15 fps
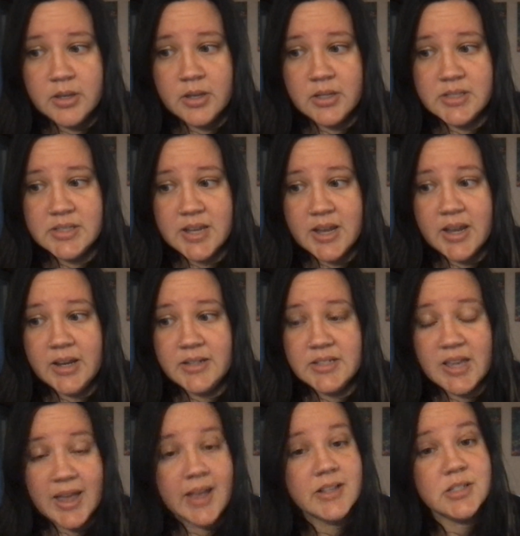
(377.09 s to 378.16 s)
assign
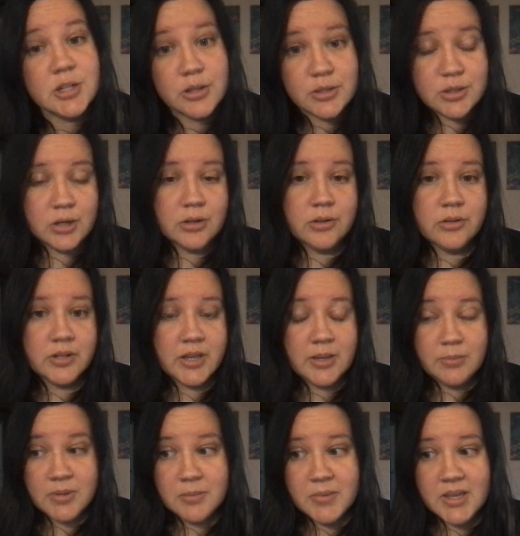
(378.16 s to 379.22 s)
tasks to the turtle to keep
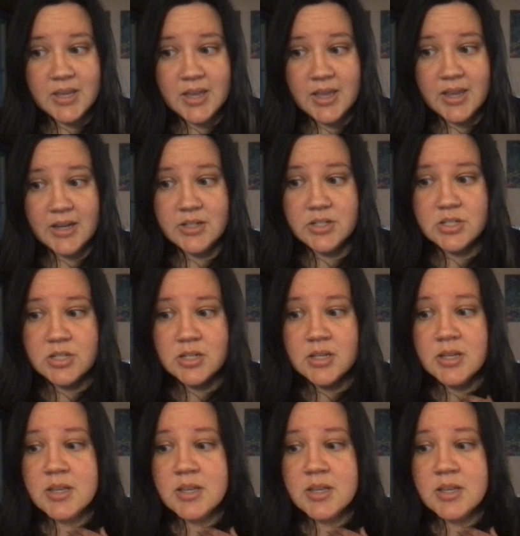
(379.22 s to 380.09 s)
them engaged,